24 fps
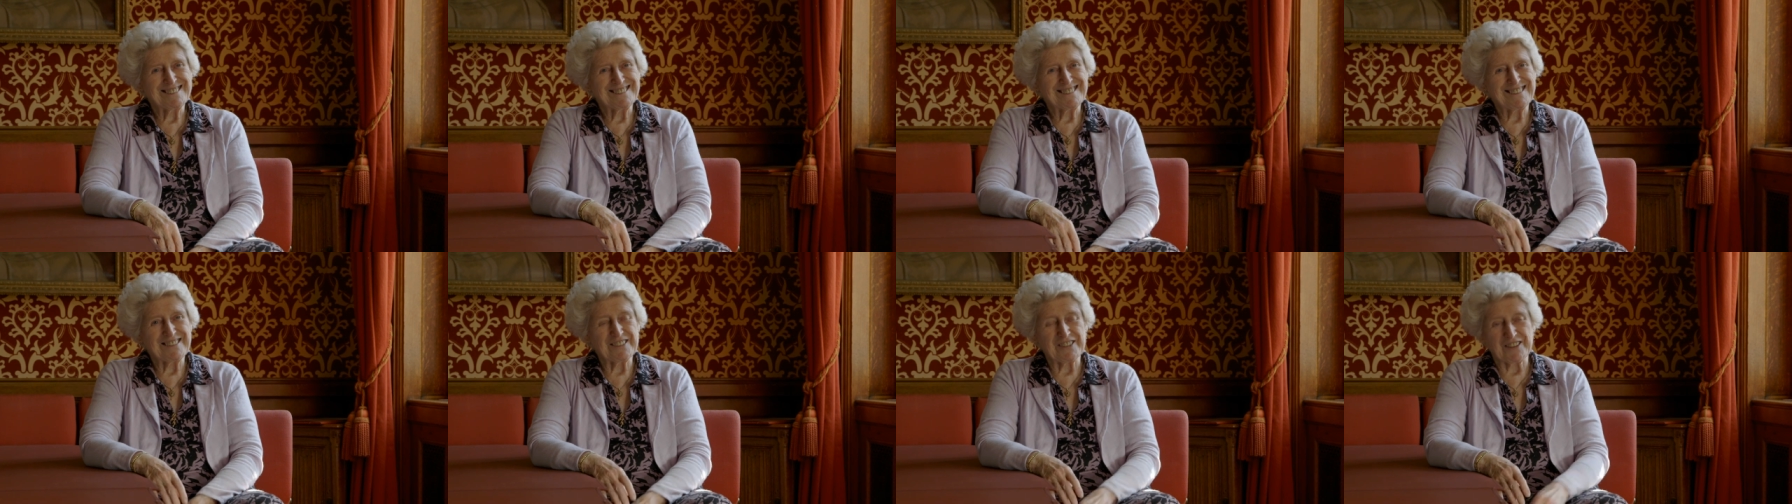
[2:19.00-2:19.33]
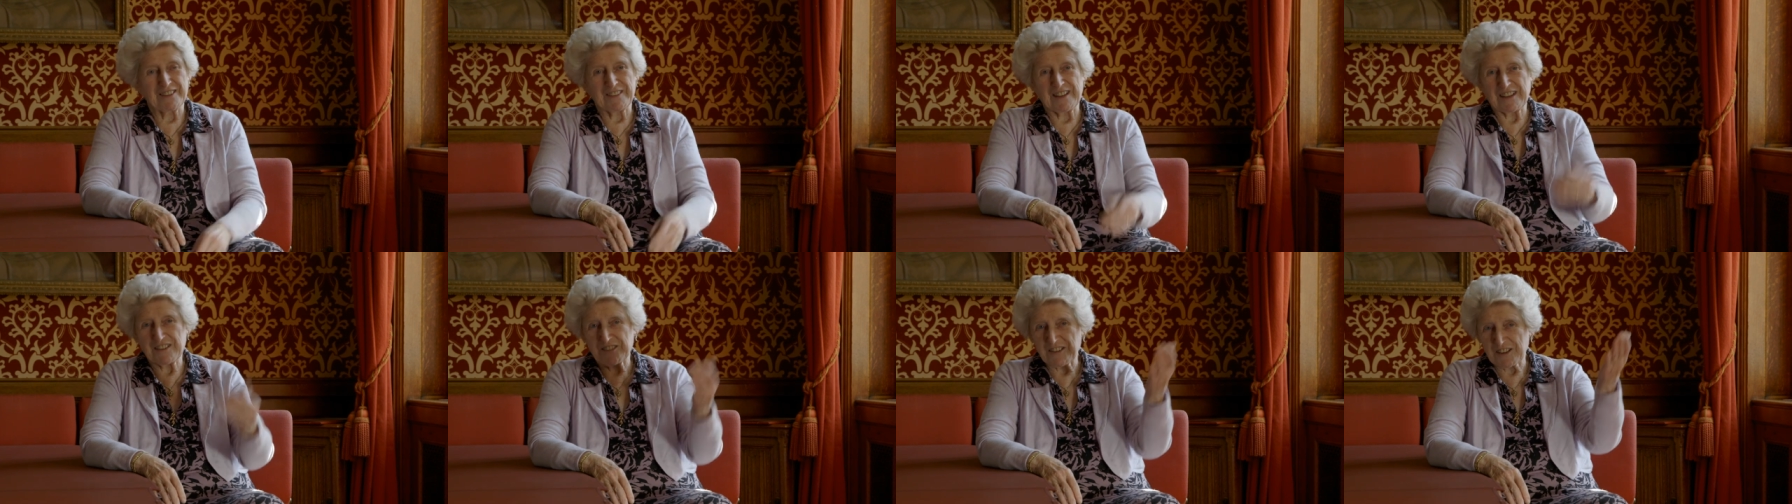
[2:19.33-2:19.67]
And
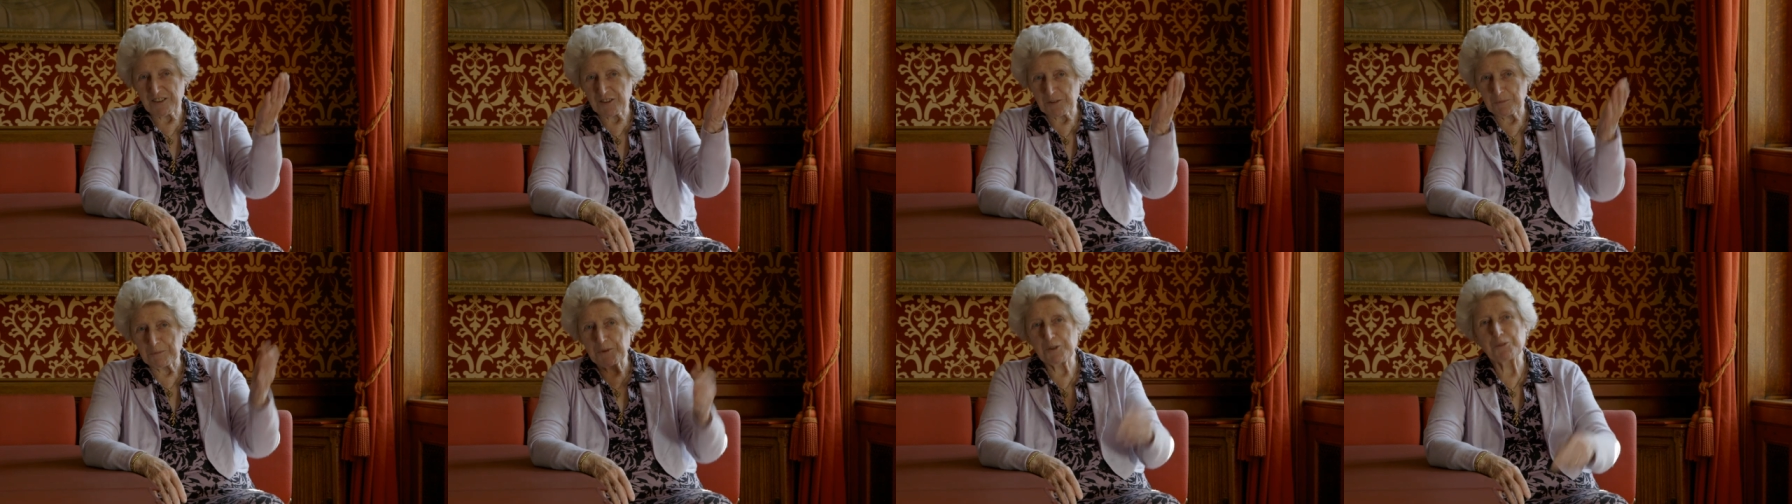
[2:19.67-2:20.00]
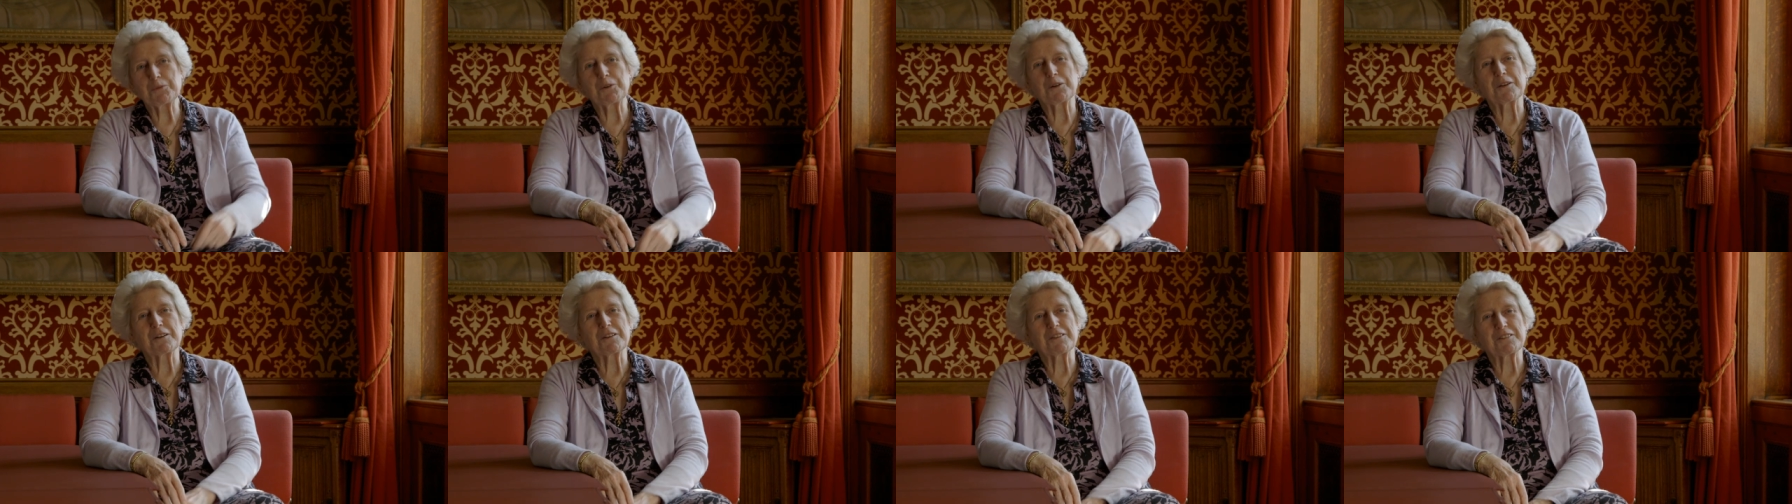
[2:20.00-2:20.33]
so they sent a
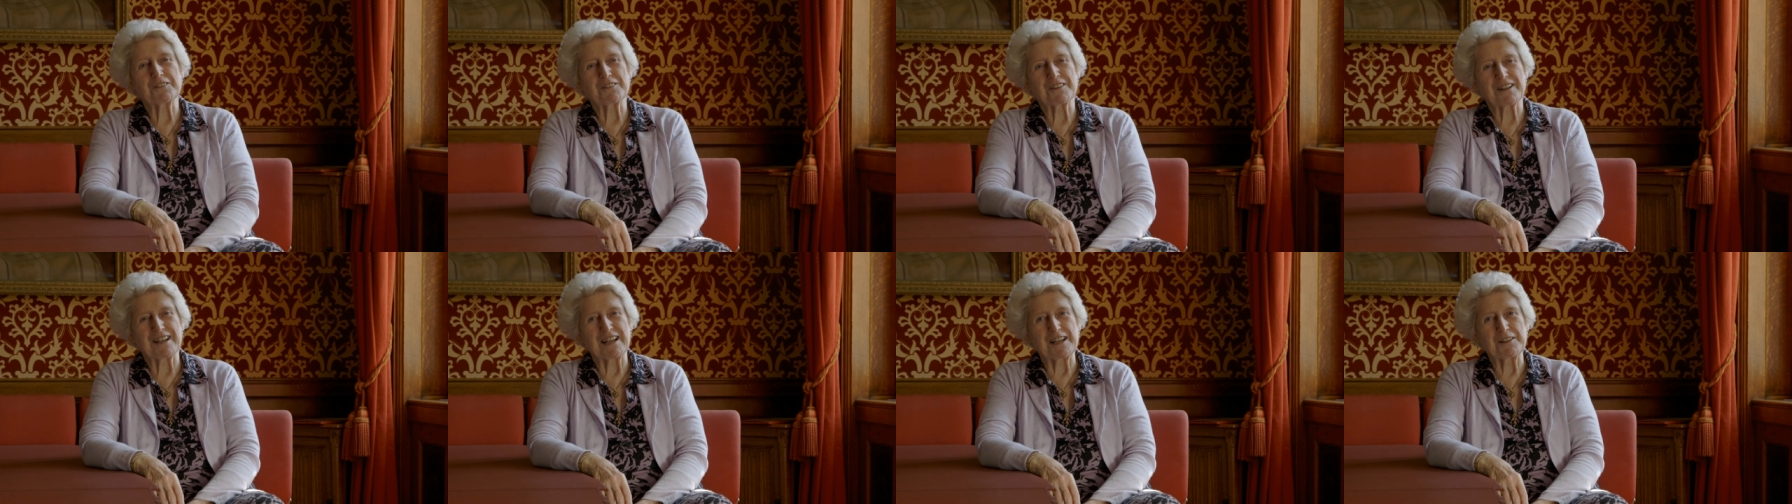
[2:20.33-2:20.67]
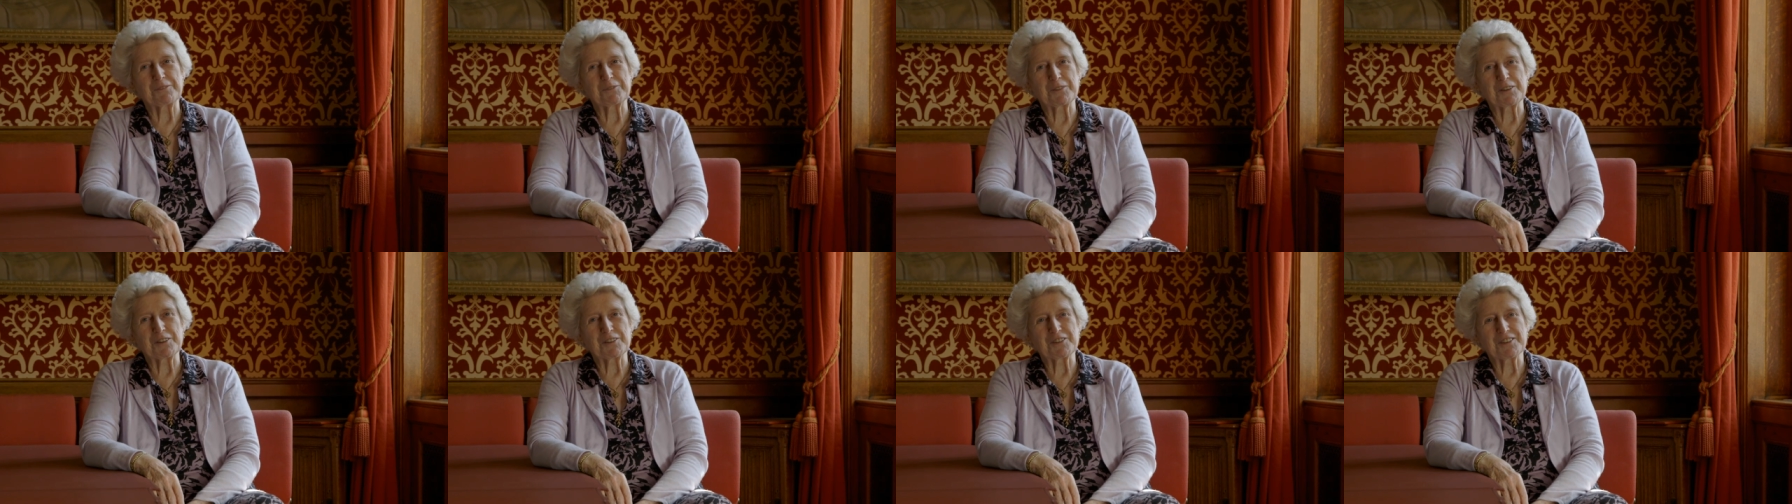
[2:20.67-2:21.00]
pupil to
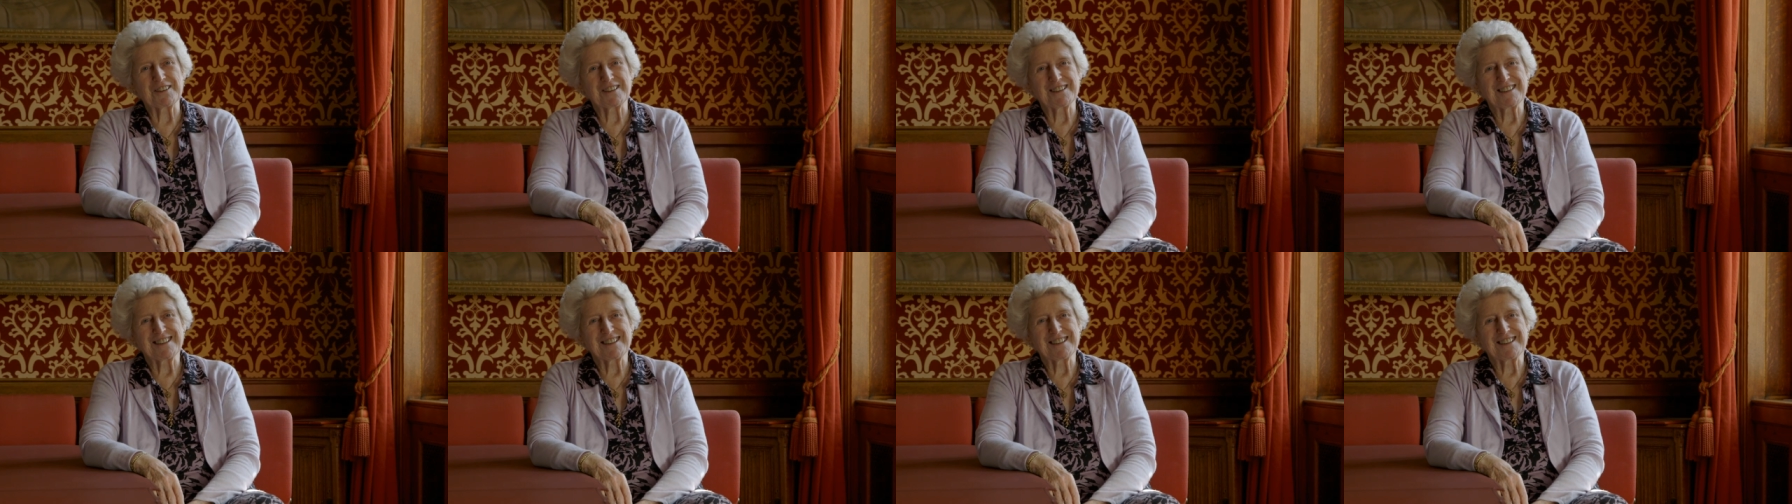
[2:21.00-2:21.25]
Cambridge.